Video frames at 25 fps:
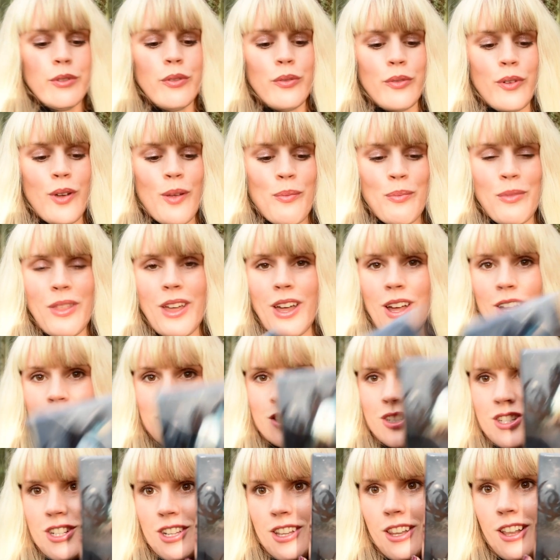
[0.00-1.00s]
from the
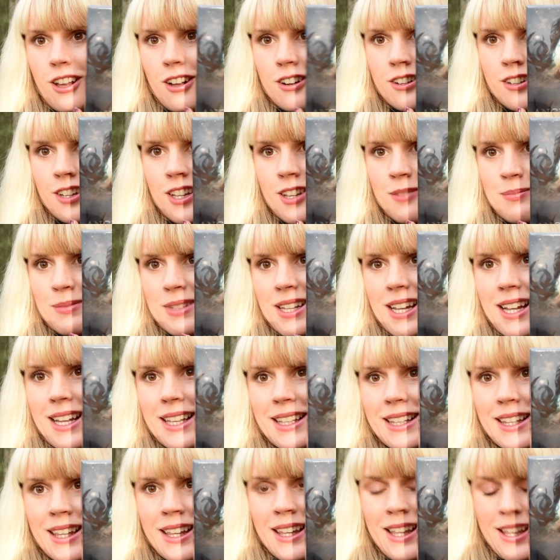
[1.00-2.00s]
Angelarium deck,
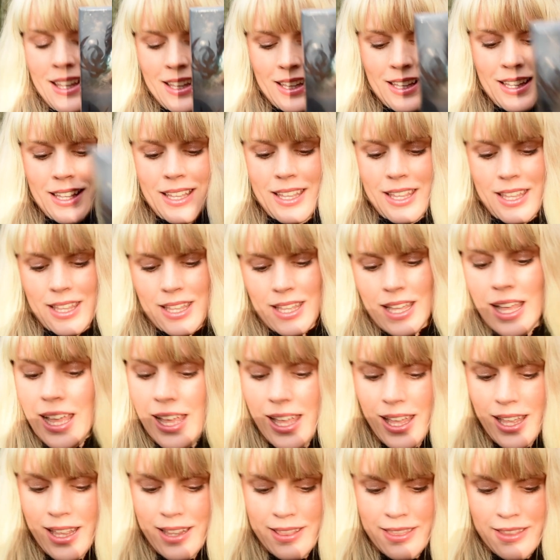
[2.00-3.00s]

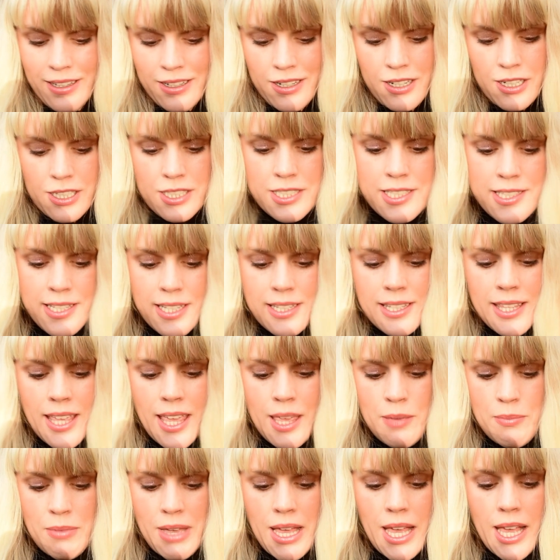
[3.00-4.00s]
and the cards that
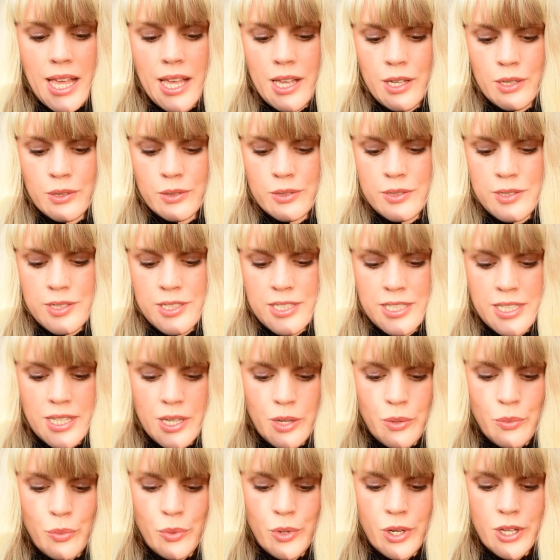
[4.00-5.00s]
came out
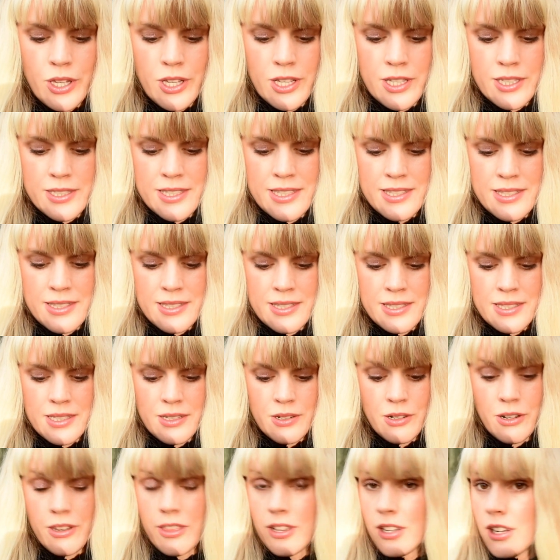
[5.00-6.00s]

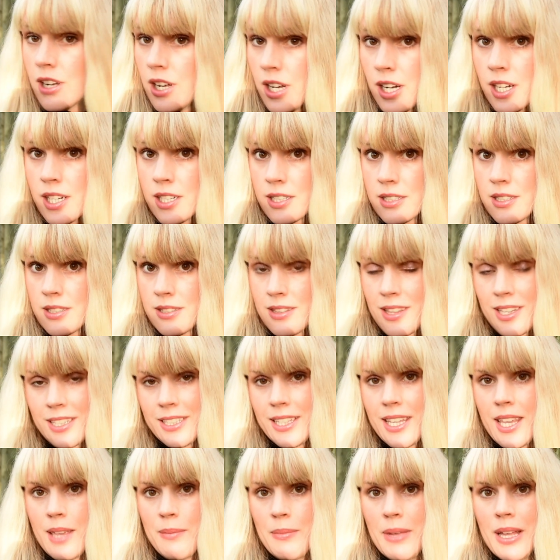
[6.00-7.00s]
the card that
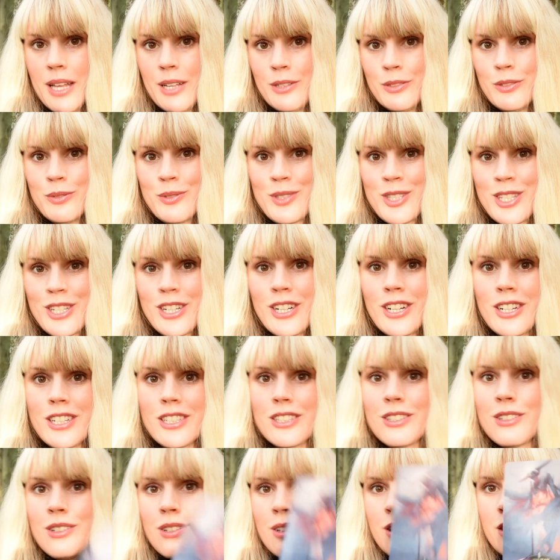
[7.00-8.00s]
came out was a
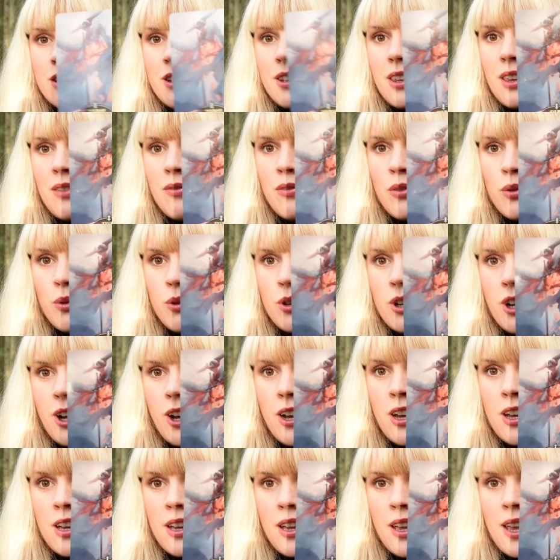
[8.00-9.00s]
card called Gevura,
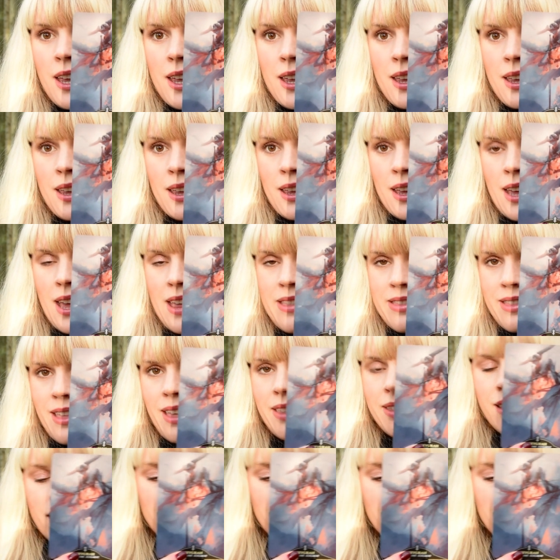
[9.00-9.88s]
and then